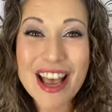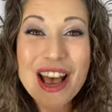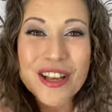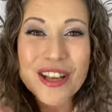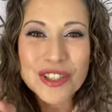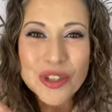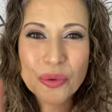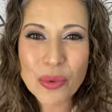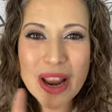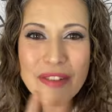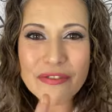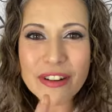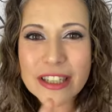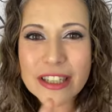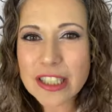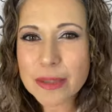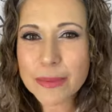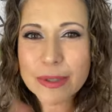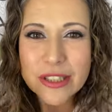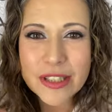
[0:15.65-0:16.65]
So white
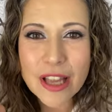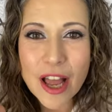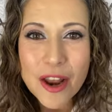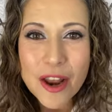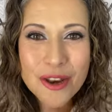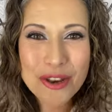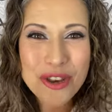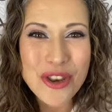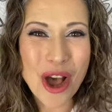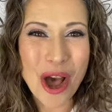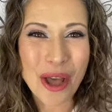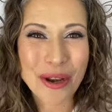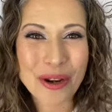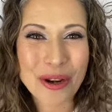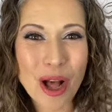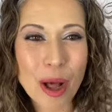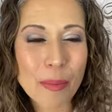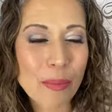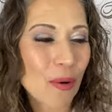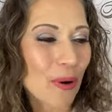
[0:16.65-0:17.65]
vegetables, not at
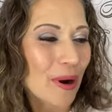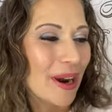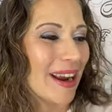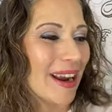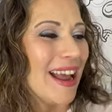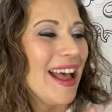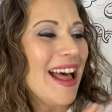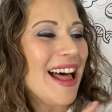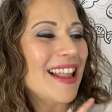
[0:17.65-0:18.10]
all boring.